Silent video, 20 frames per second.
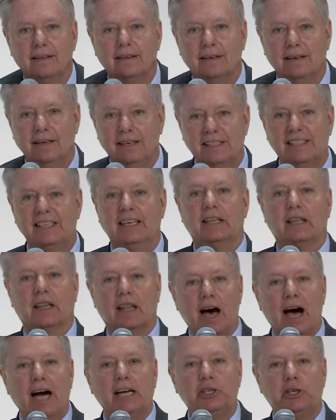It's
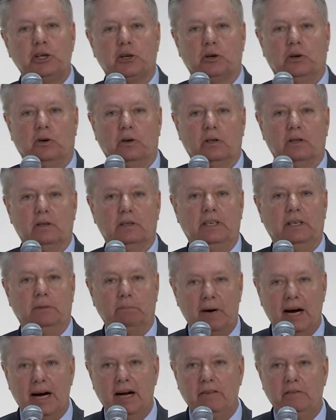illogical, in
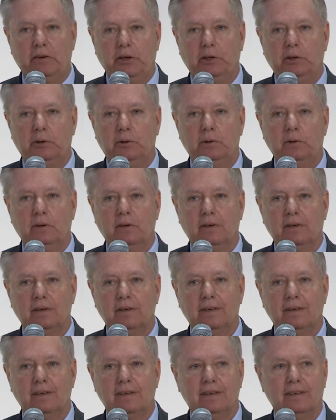my view,
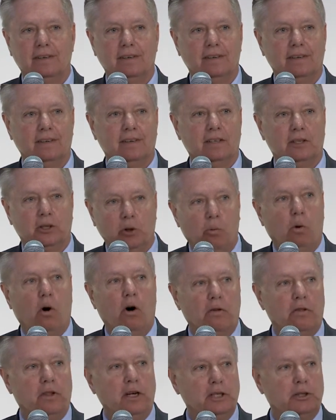to
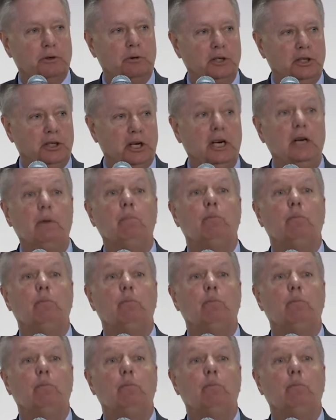want this regime